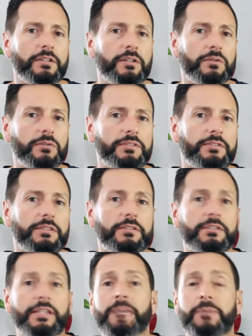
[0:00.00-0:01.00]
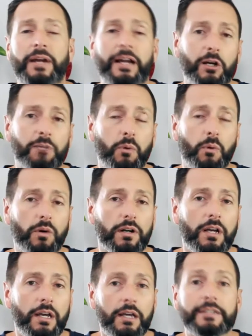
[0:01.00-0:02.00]
You know, Tampa
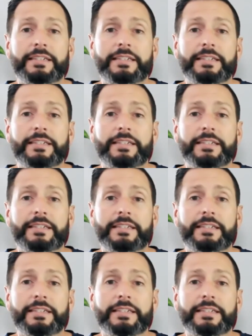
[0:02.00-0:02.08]
Airport